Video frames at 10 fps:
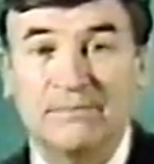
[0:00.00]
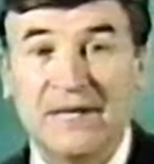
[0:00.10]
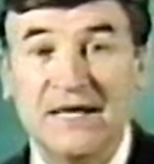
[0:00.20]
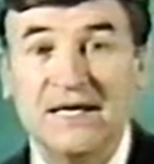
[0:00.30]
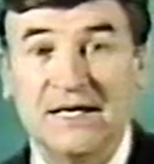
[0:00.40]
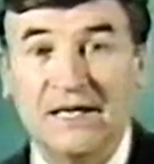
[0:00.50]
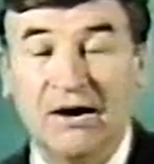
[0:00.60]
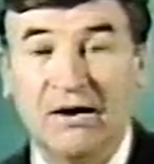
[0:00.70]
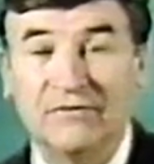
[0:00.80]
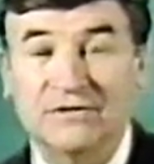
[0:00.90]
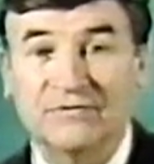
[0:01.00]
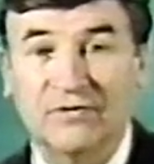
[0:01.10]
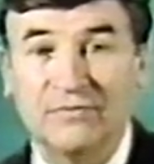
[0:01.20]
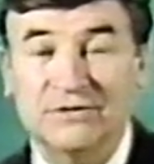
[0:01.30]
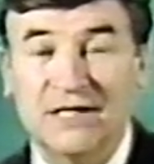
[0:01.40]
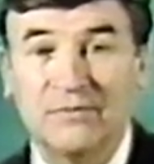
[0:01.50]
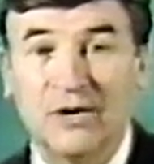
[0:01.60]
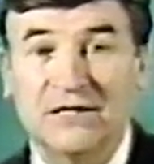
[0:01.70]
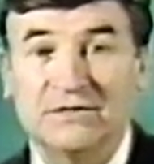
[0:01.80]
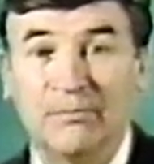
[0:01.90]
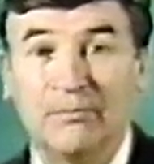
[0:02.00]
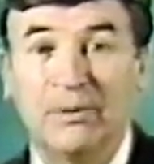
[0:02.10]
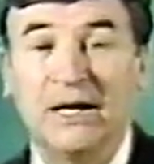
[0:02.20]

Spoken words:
P, however, is formed the same way as B,